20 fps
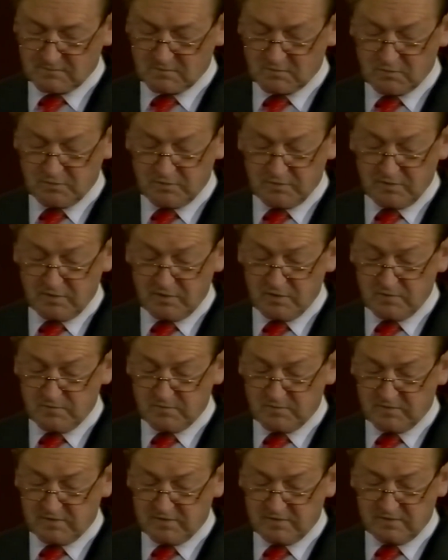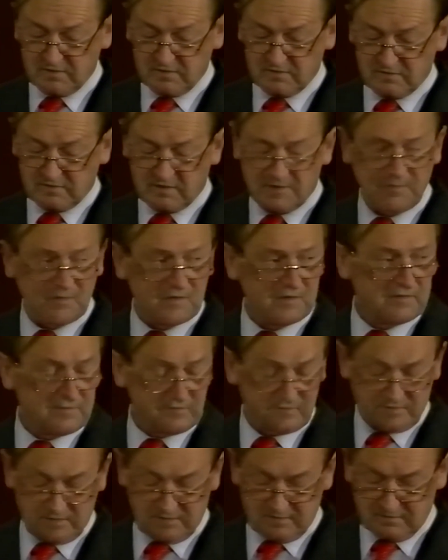although hopefully an example is
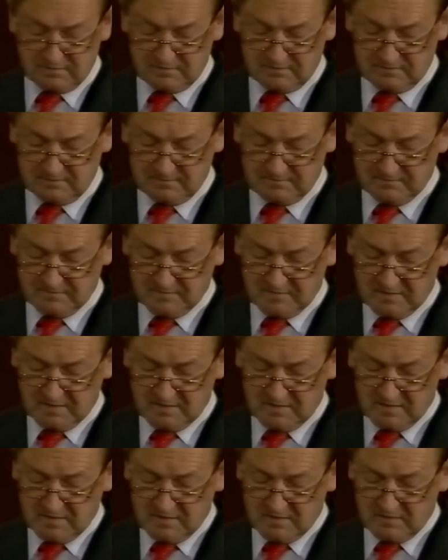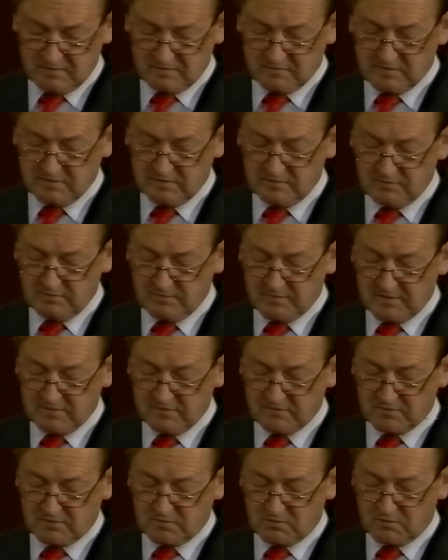steel. Steel,
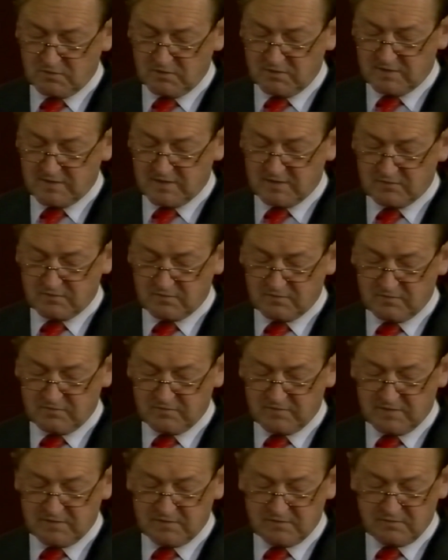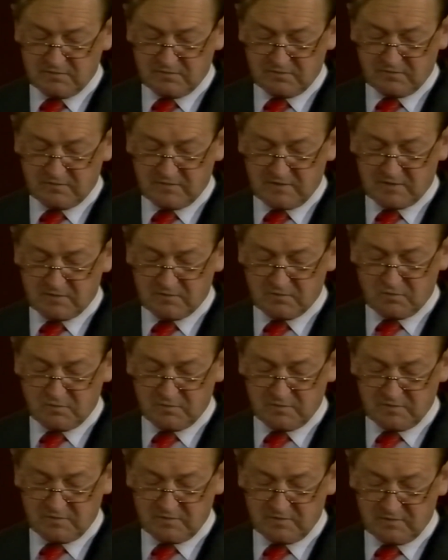based on all the natural advantages of our raw
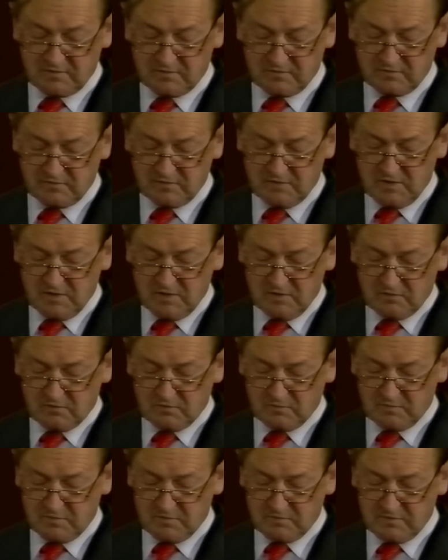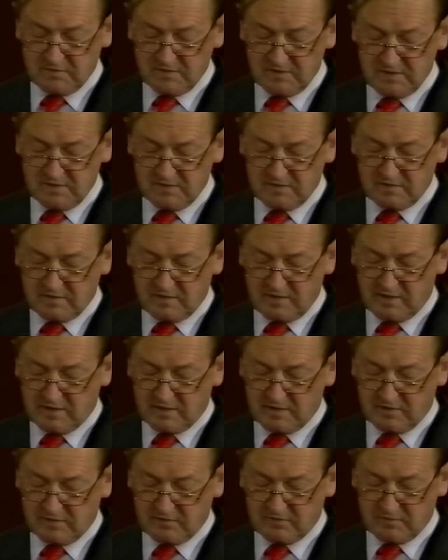materials, should be really
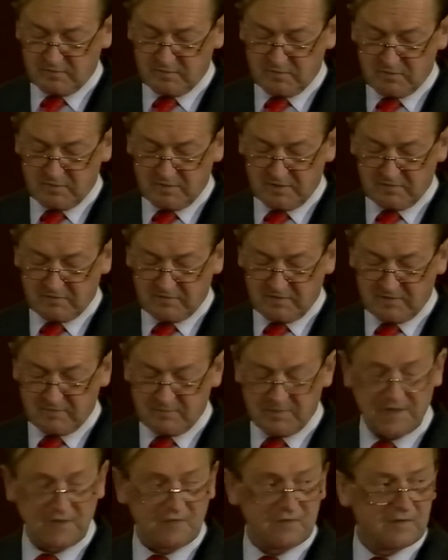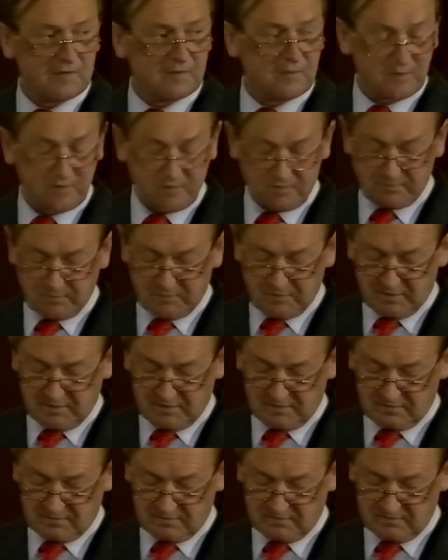encouraged to be one of our basic world
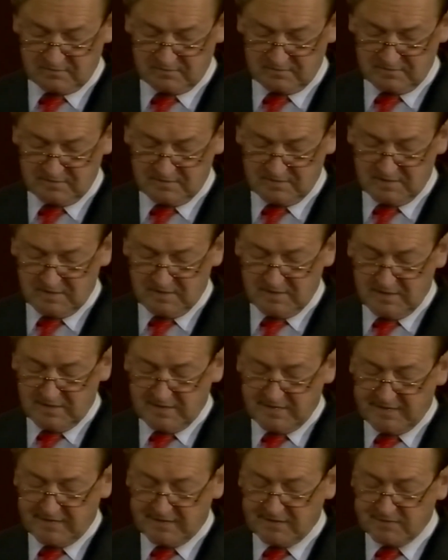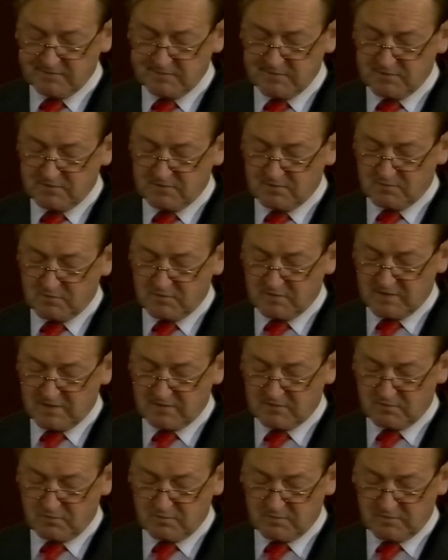products. Aluminium, with
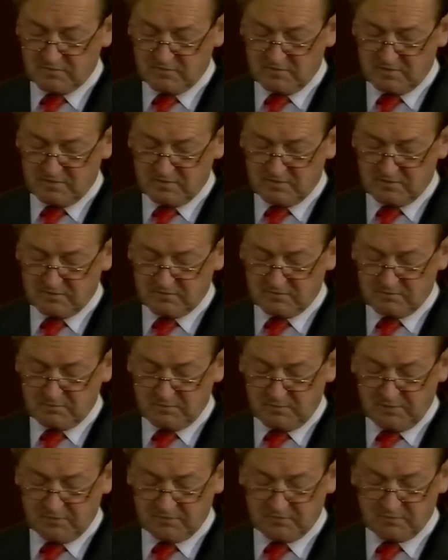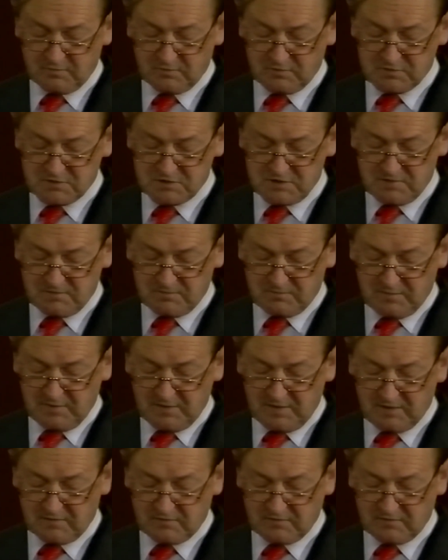our raw materials and possible cheap power